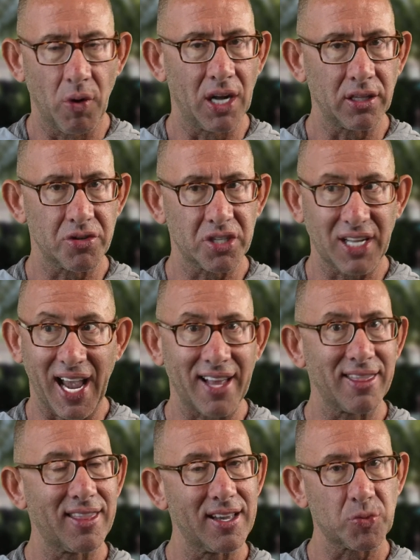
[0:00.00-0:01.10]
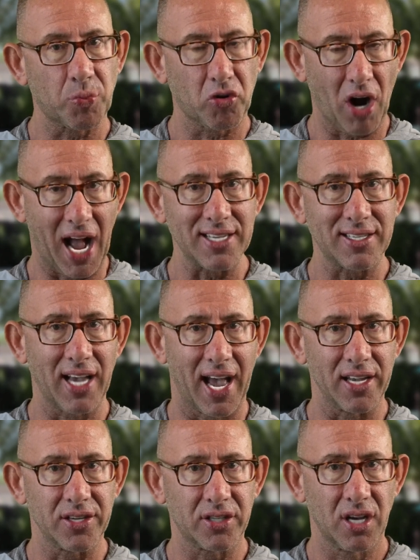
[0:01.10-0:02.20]
you understand this
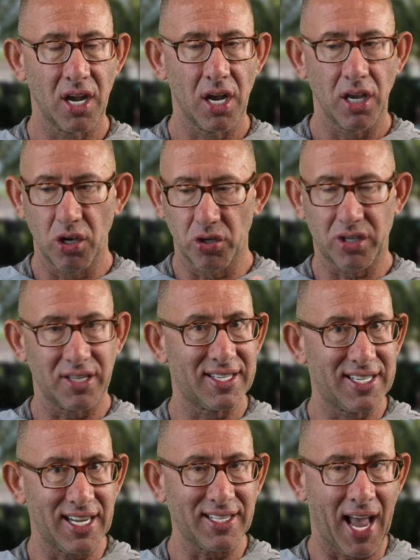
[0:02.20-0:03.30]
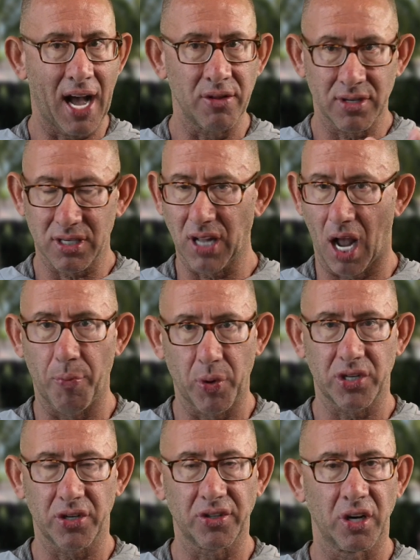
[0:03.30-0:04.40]
process, you should sit down, stop
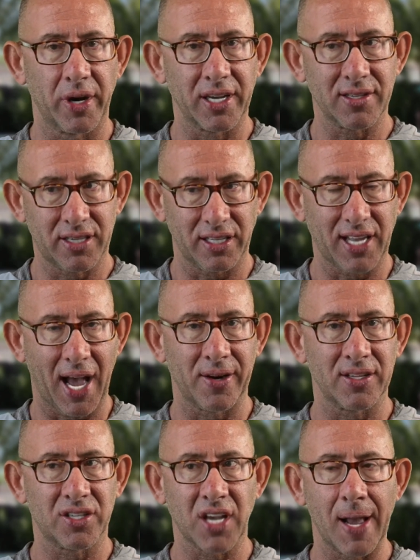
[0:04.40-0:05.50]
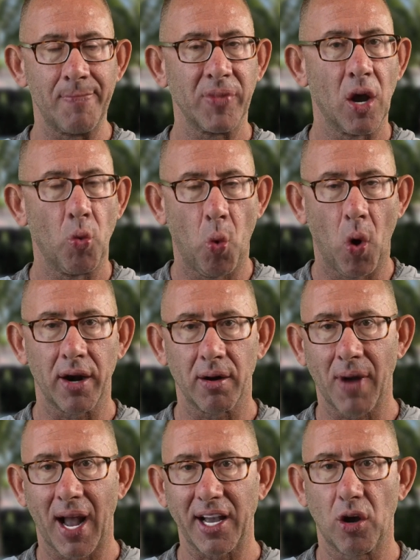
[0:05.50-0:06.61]
what you're doing, sit down and say, what are
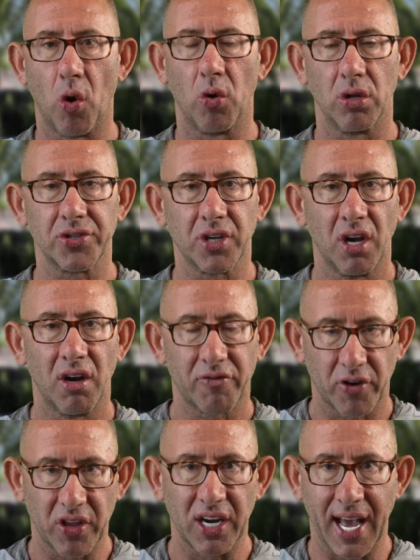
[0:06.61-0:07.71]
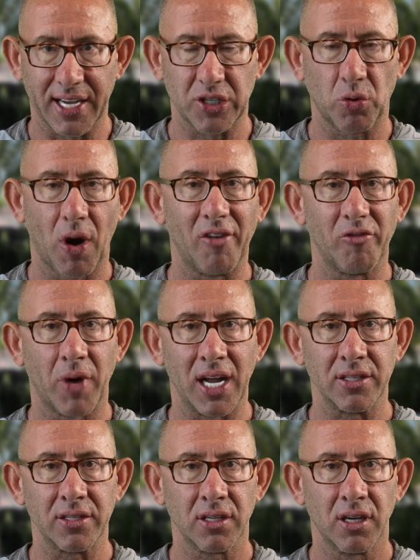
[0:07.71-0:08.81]
my goals for the next 12
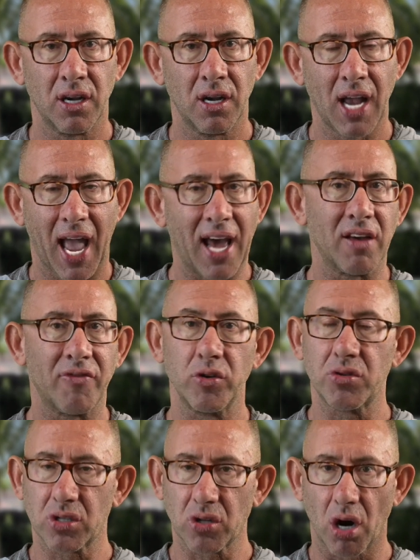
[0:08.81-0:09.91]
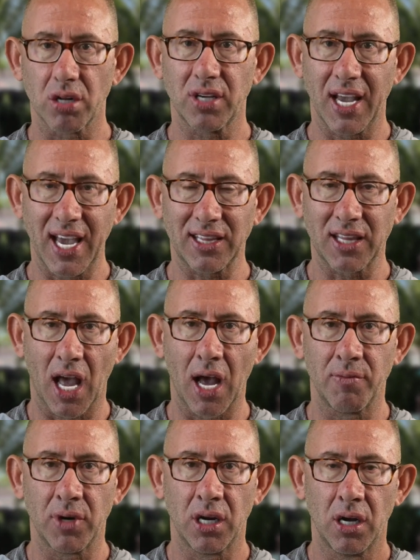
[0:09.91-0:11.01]
months? And if you start to hit
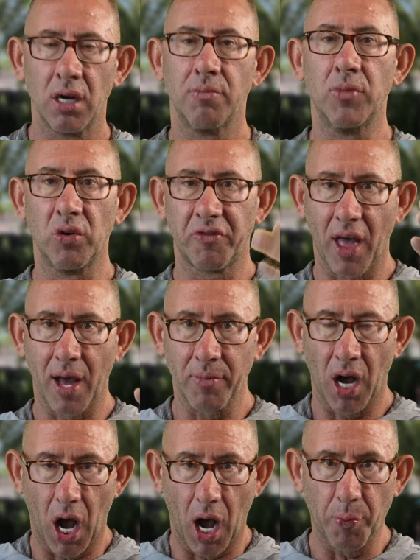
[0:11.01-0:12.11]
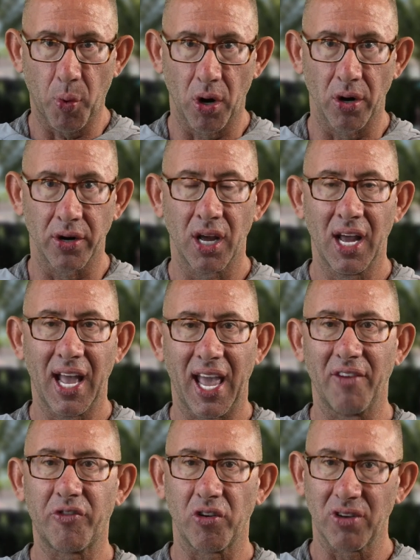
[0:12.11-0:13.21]
them, move them upward.
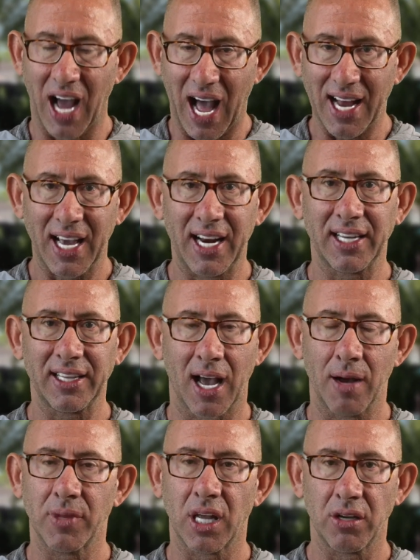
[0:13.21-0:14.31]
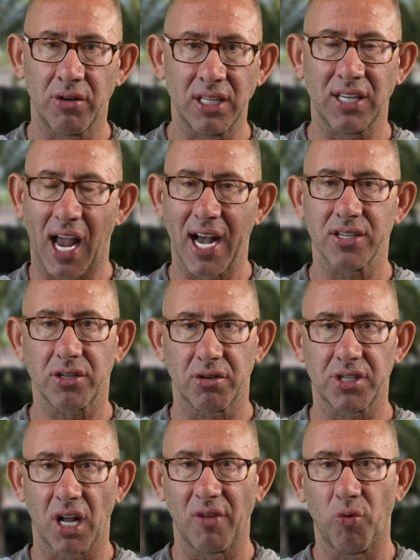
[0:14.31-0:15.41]
If you're not hitting them, then you need to ask
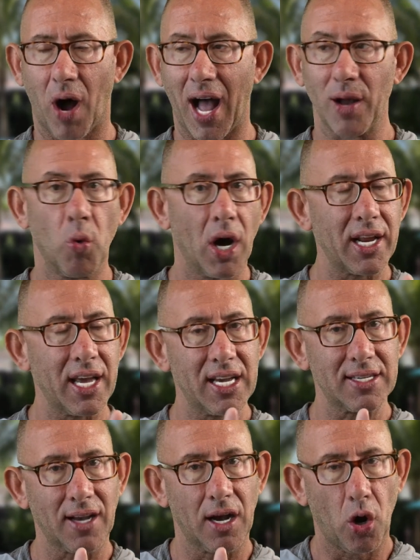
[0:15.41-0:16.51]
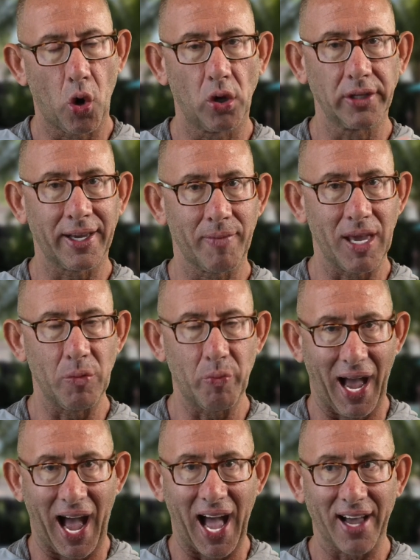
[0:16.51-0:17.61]
yourself why. What is holding me
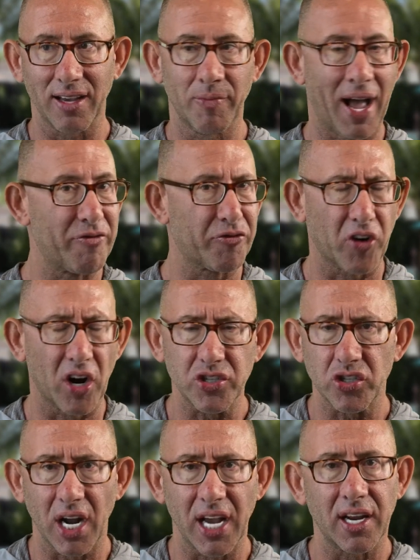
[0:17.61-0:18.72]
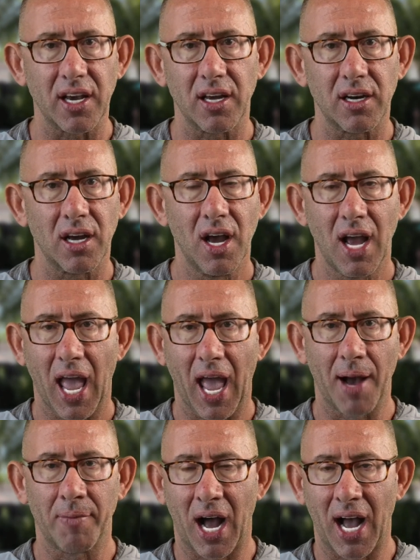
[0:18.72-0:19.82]
back? Am I frustrated?
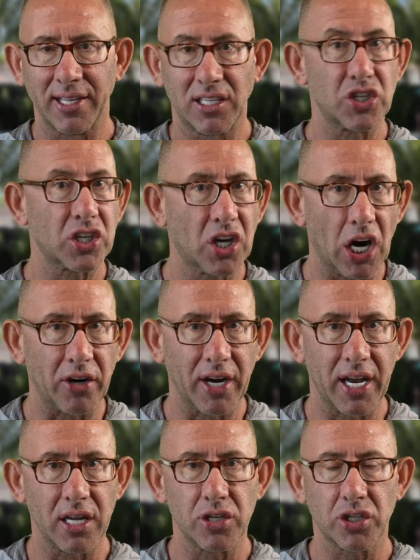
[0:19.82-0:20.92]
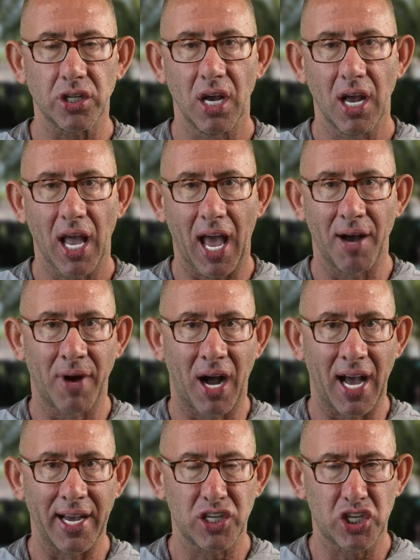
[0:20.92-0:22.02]
Am I discouraged? Am
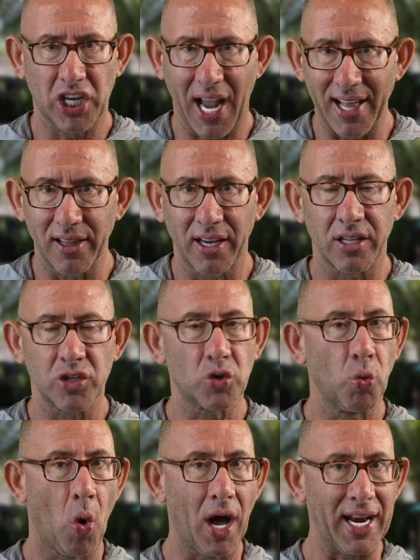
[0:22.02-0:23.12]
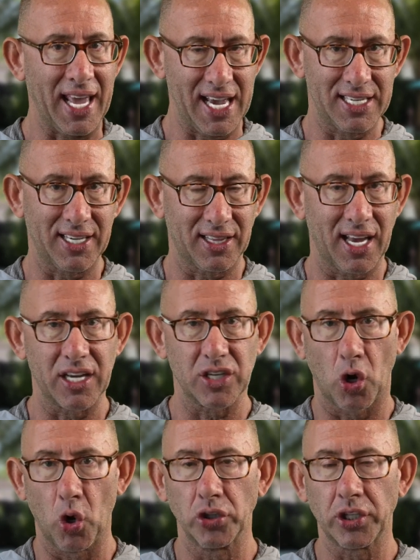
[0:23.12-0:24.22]
I challenged? What is it that is
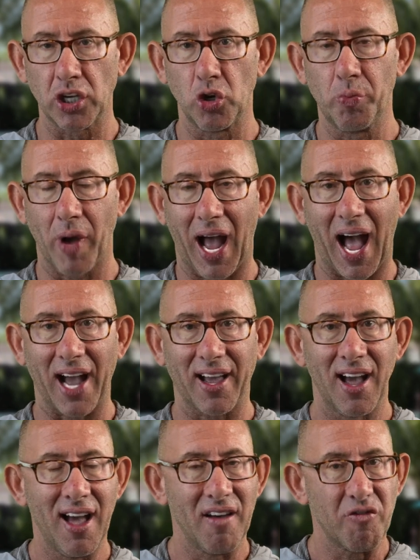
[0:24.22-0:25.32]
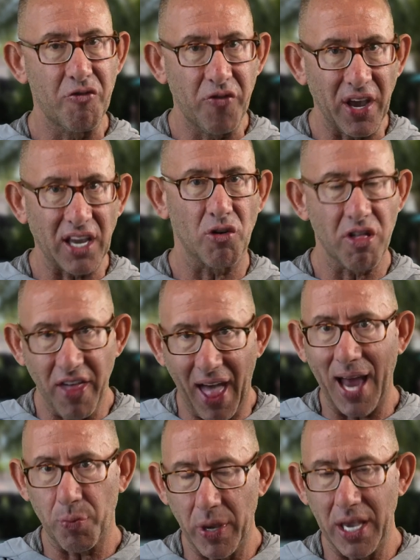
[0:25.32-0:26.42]
holding you back? Figure
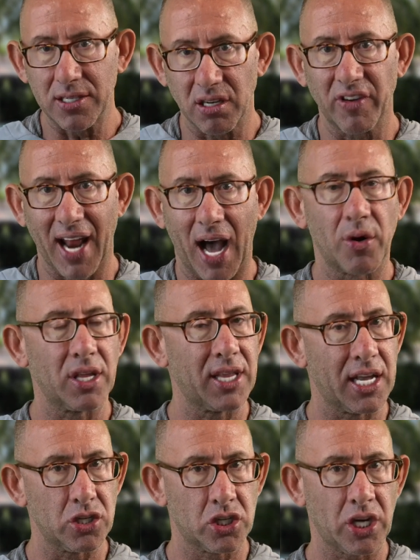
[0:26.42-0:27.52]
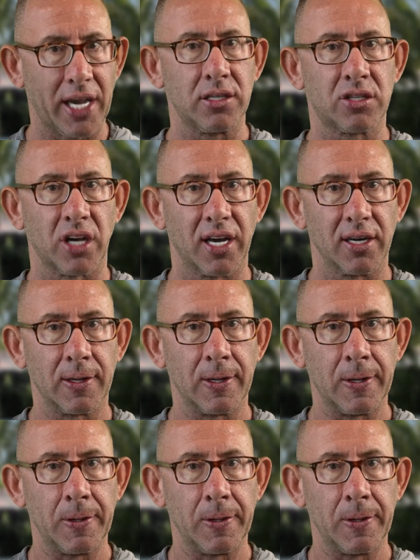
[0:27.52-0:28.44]
that piece of it out and then change it.